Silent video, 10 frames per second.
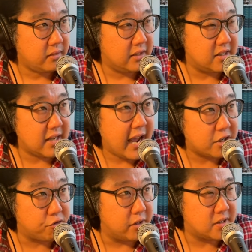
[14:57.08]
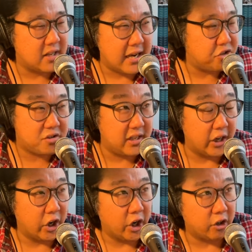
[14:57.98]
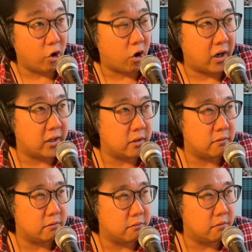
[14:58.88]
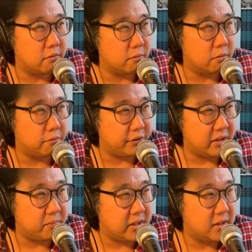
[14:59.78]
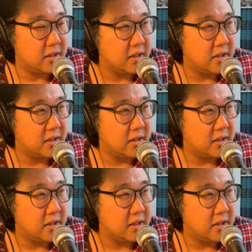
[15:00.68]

this actress / singer Lauren Wiedman.